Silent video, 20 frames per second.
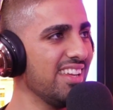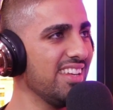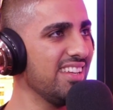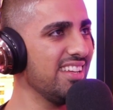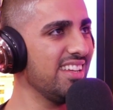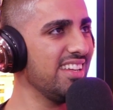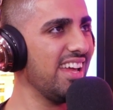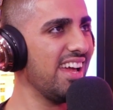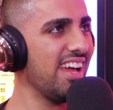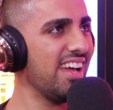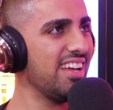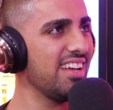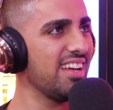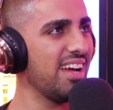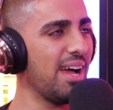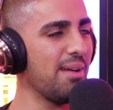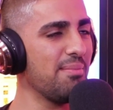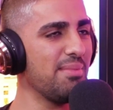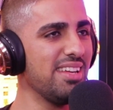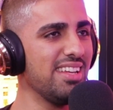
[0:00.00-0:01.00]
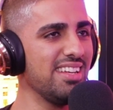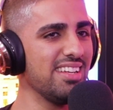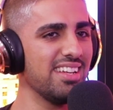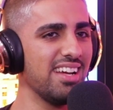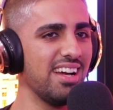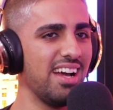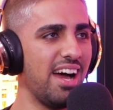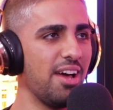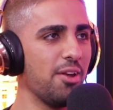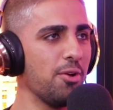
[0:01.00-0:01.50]
Yeah, I mean,
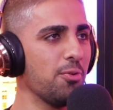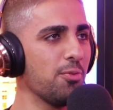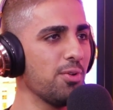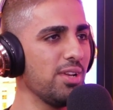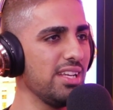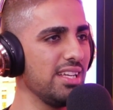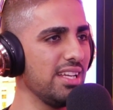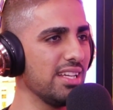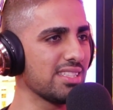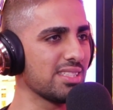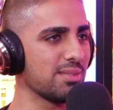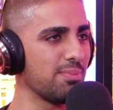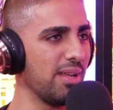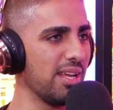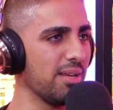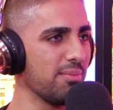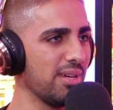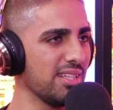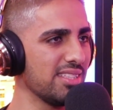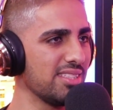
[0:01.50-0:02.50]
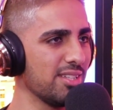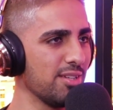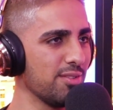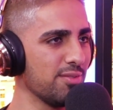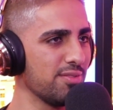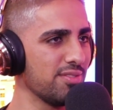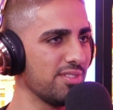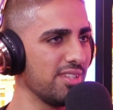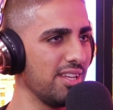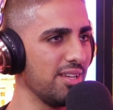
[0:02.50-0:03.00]
I don't really explain
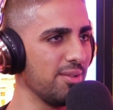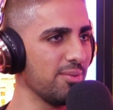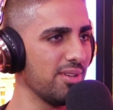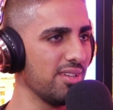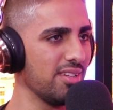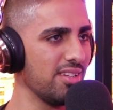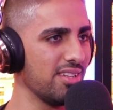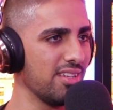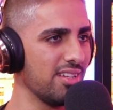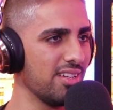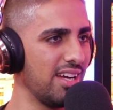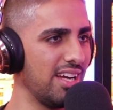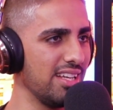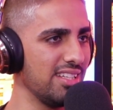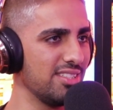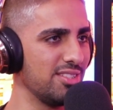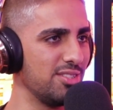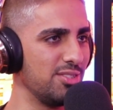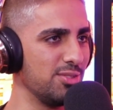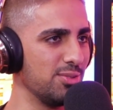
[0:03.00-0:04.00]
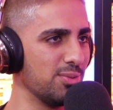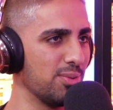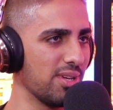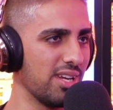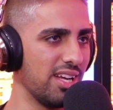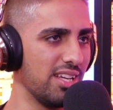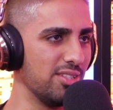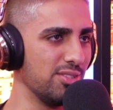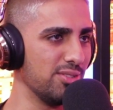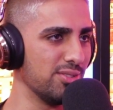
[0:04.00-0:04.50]
myself to anyone. I just do what
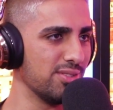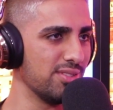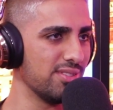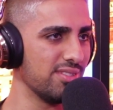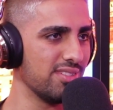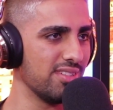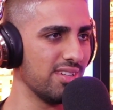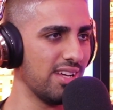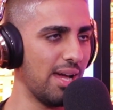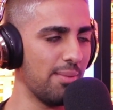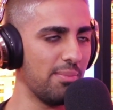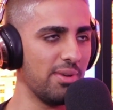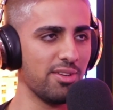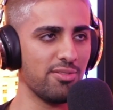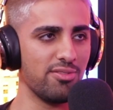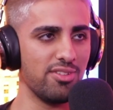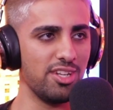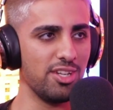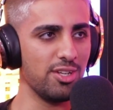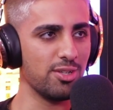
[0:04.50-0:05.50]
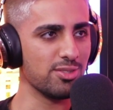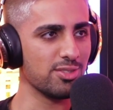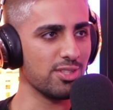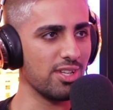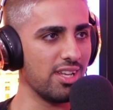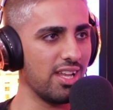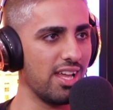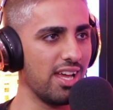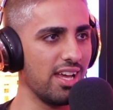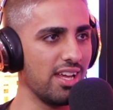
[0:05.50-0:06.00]
I do. I make videos
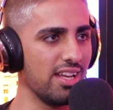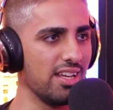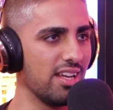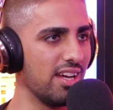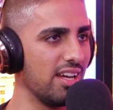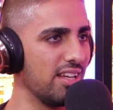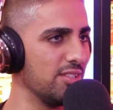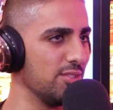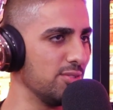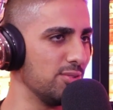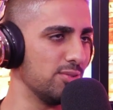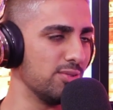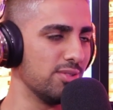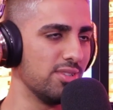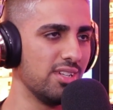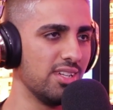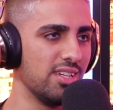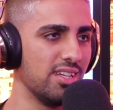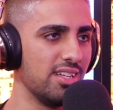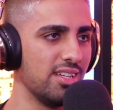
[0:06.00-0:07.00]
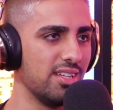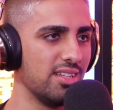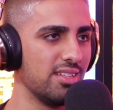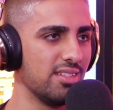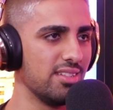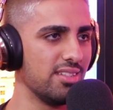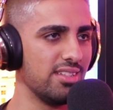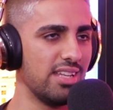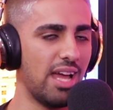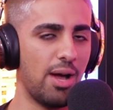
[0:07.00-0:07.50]
online.
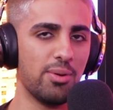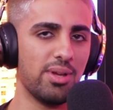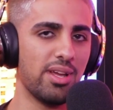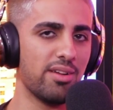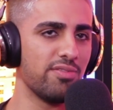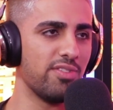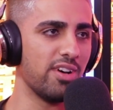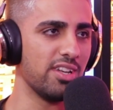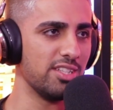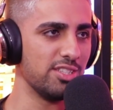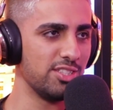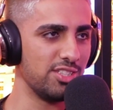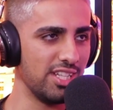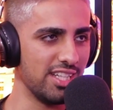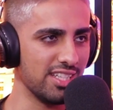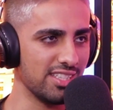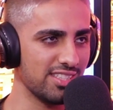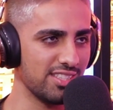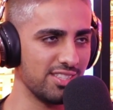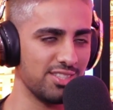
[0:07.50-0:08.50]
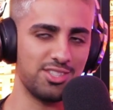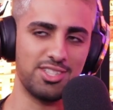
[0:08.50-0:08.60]
Now we have Fun and Shakes.